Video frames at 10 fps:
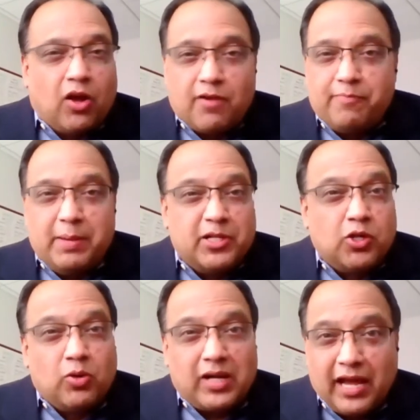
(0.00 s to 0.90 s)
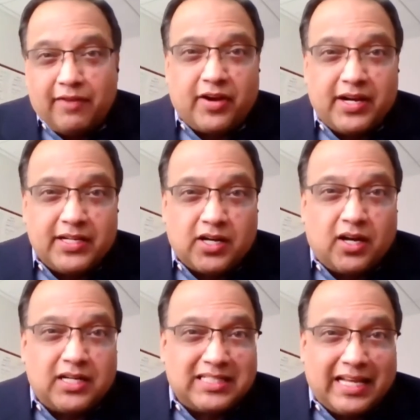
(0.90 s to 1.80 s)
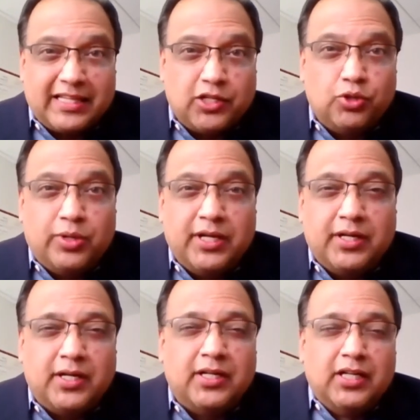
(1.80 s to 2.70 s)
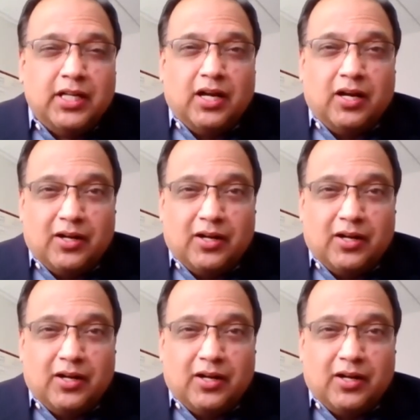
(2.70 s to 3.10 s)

A lot of people don't have credit cards like they do here